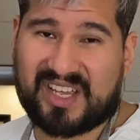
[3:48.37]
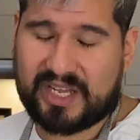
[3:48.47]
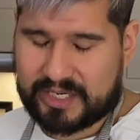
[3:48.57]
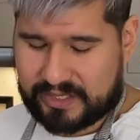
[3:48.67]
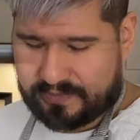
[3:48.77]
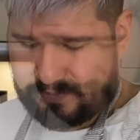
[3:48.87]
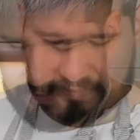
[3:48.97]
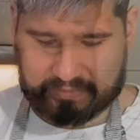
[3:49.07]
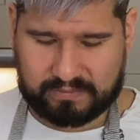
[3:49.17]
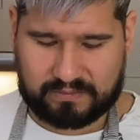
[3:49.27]
kind of
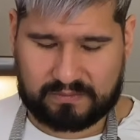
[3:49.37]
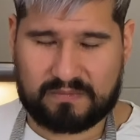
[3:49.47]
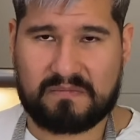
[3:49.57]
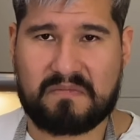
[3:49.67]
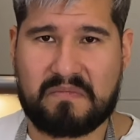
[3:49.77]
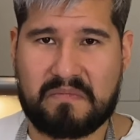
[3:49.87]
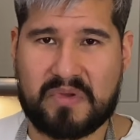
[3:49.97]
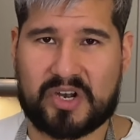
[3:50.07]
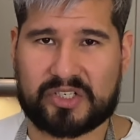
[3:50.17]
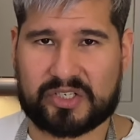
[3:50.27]

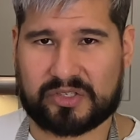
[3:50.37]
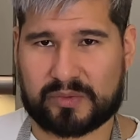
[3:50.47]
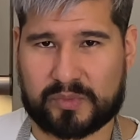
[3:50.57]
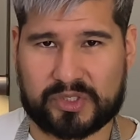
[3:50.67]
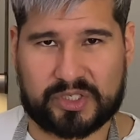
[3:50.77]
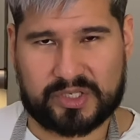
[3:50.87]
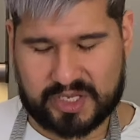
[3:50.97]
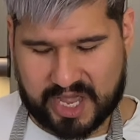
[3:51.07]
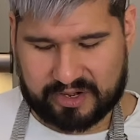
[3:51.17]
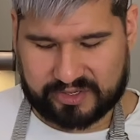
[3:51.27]
merges or mushes
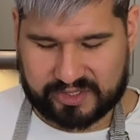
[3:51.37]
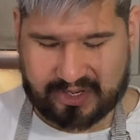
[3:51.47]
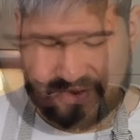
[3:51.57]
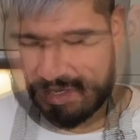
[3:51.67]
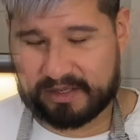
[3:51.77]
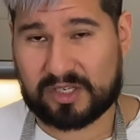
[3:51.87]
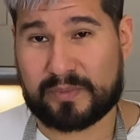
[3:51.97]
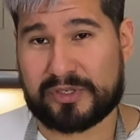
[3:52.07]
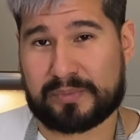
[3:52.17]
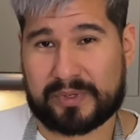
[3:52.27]
together, so don't
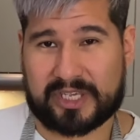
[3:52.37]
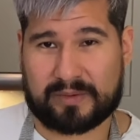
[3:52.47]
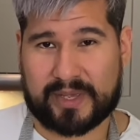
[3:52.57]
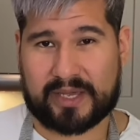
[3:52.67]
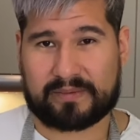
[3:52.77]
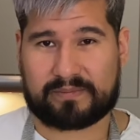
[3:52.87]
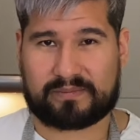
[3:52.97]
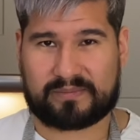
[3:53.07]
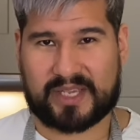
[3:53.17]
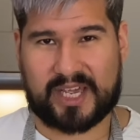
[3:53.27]
be too picky about
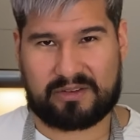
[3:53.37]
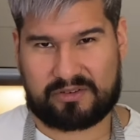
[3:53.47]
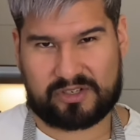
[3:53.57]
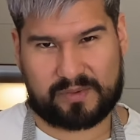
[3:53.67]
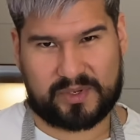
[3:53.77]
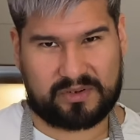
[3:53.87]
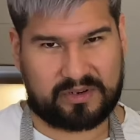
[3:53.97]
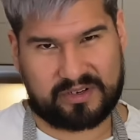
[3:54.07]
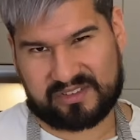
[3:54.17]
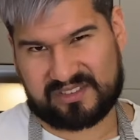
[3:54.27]
how you're chopping your
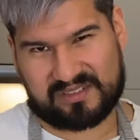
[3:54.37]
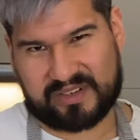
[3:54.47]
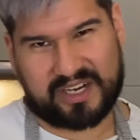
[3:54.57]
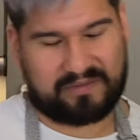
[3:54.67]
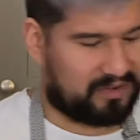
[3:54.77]
onions or any of your